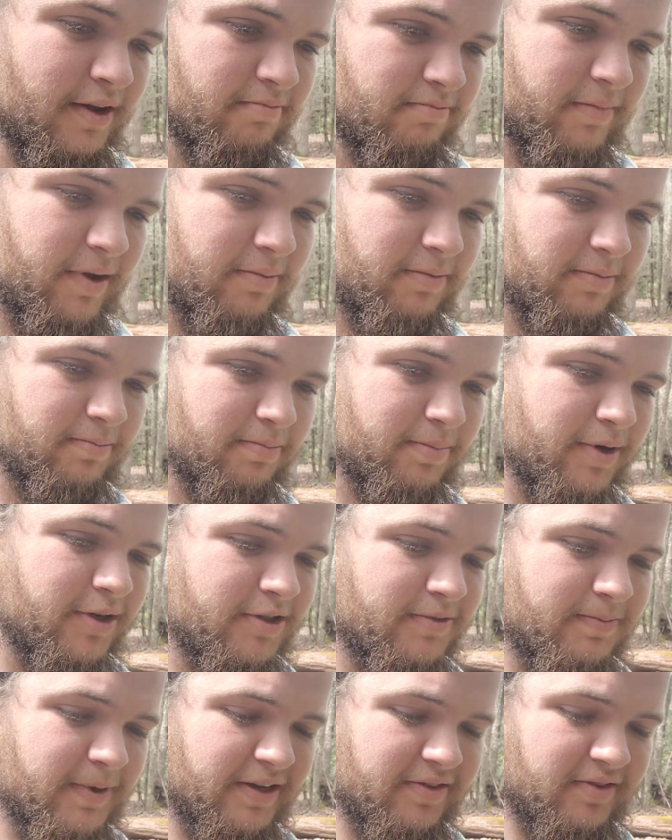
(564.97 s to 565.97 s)
Made me
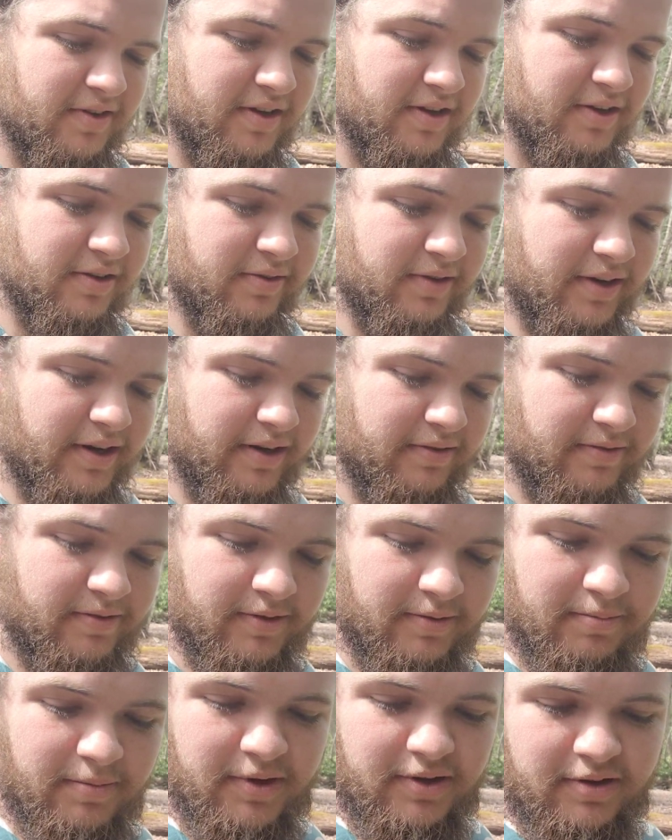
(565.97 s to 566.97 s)
brush my teeth right after
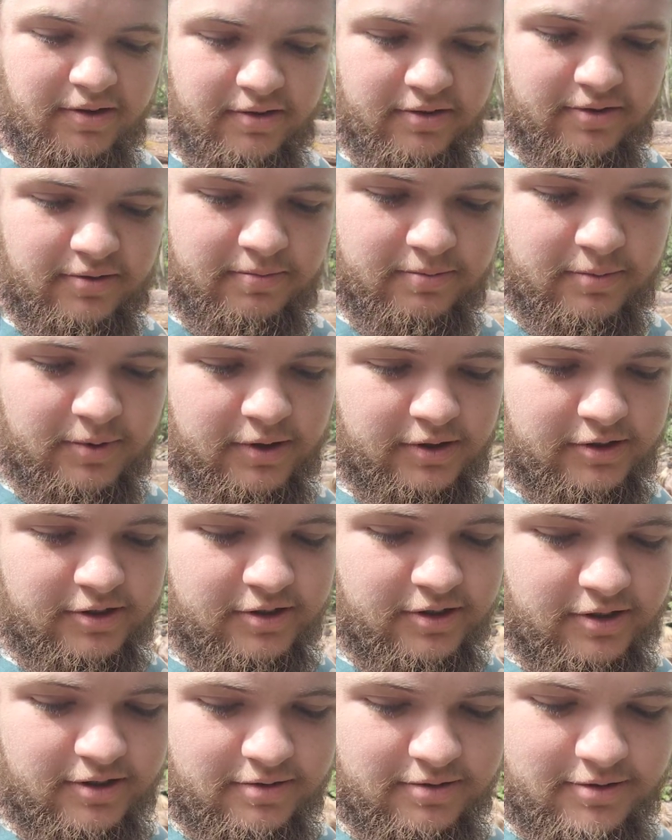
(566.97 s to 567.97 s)
the meal. It's really
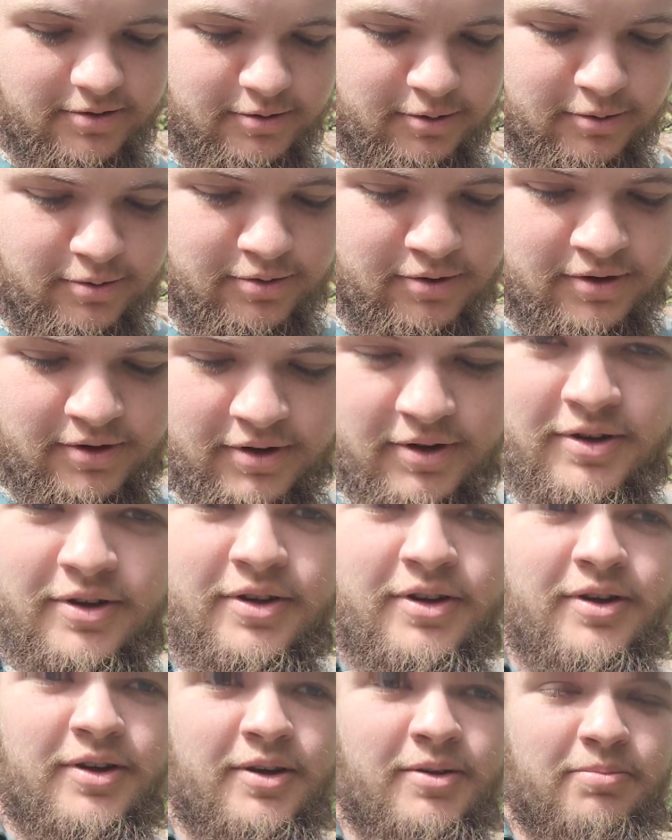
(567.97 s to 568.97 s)
strong. Whew.
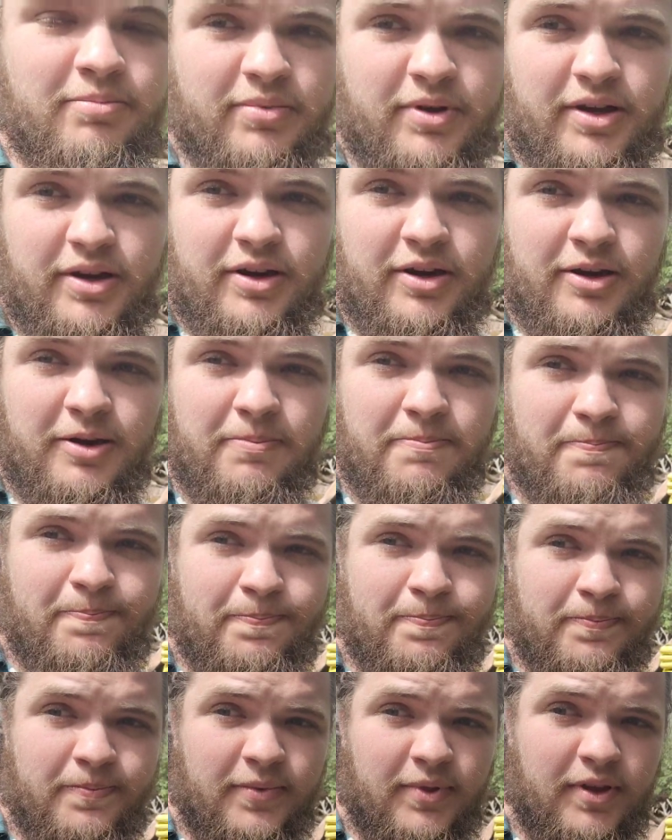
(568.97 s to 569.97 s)
But uh,
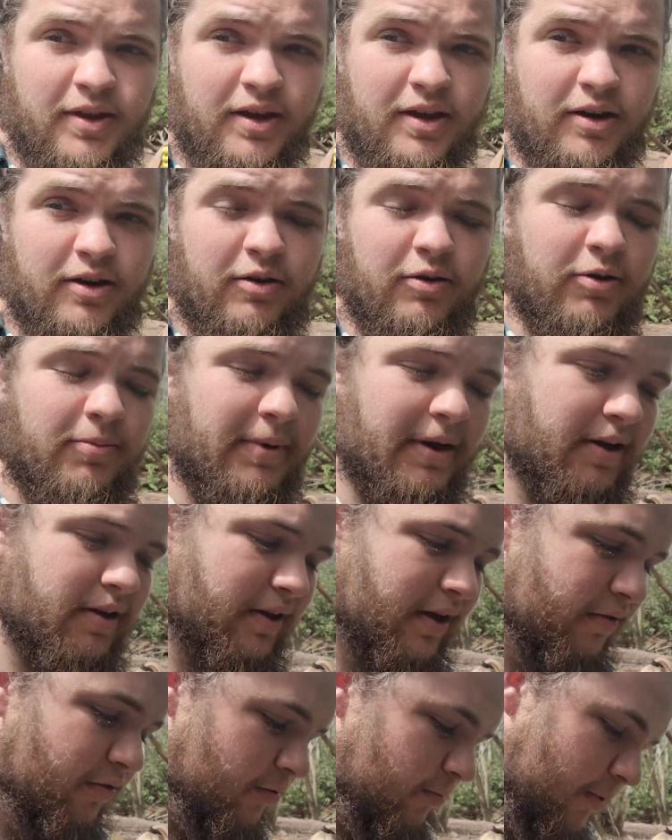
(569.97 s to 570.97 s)
yeah, no, we're about
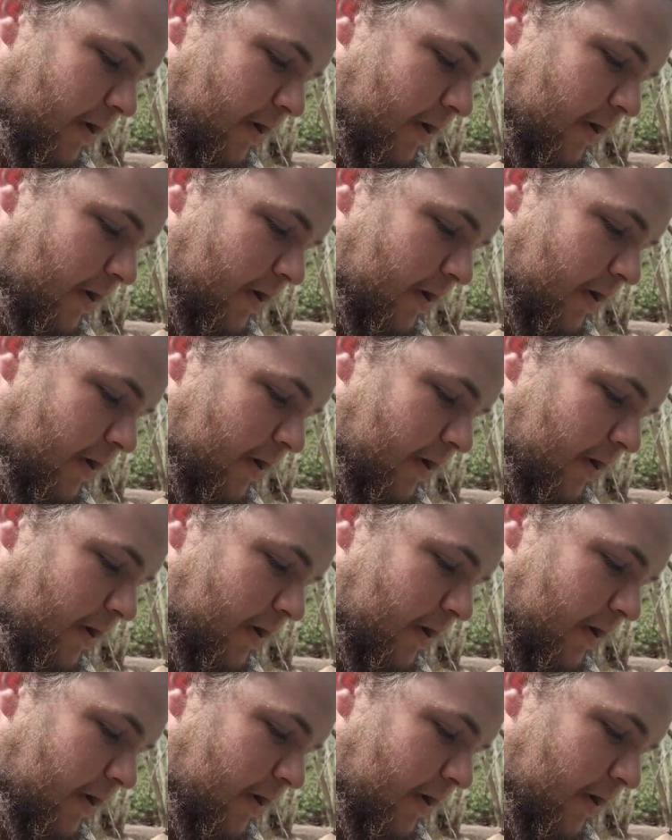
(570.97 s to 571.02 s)
11